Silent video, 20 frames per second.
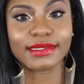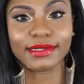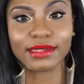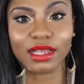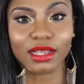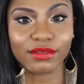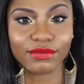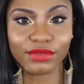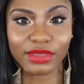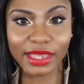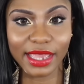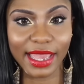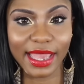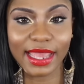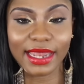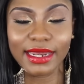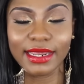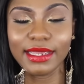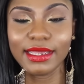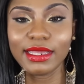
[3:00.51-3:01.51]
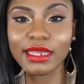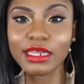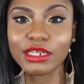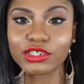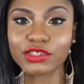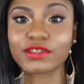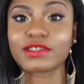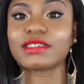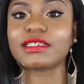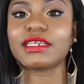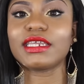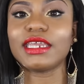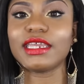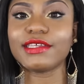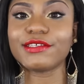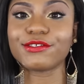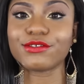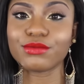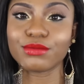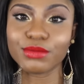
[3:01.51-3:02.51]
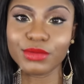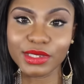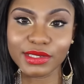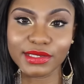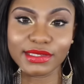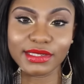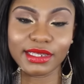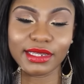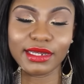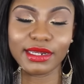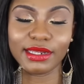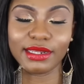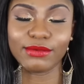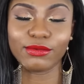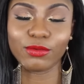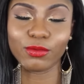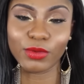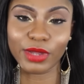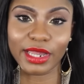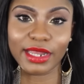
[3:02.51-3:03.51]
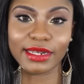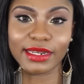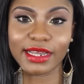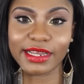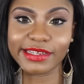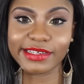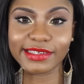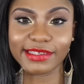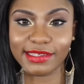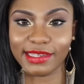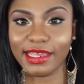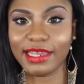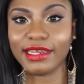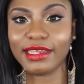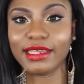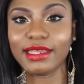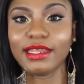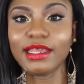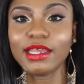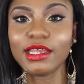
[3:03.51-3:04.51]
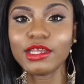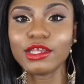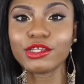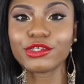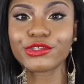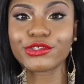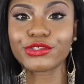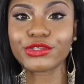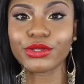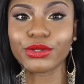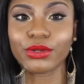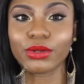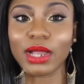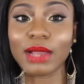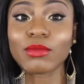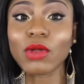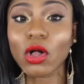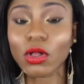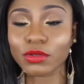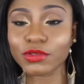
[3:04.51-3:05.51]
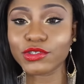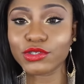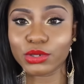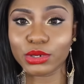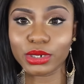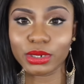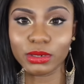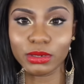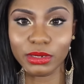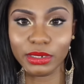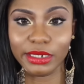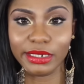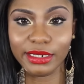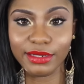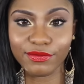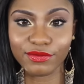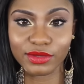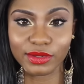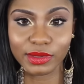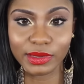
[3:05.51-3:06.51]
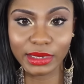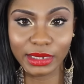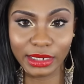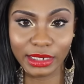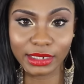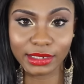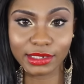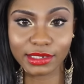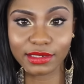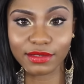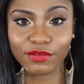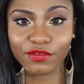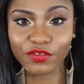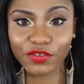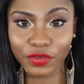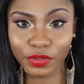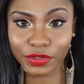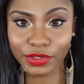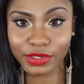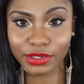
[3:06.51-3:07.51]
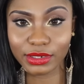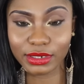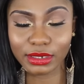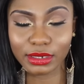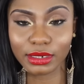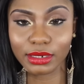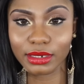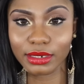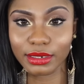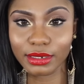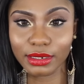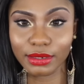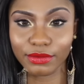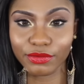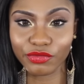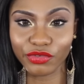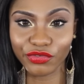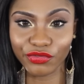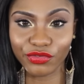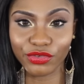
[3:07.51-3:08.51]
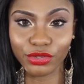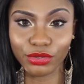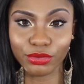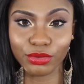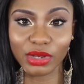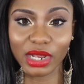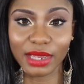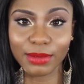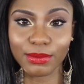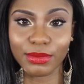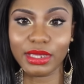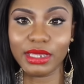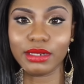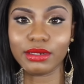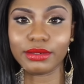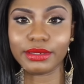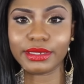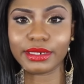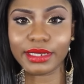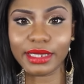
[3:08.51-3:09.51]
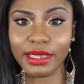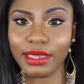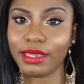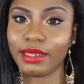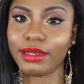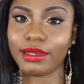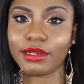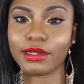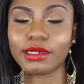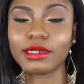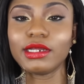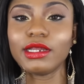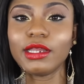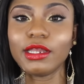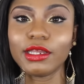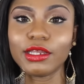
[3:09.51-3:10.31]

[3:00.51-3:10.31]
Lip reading: and all of that, just in case you missed it when I said it. So I'm also gonna leave the link to the first review I made on the hair,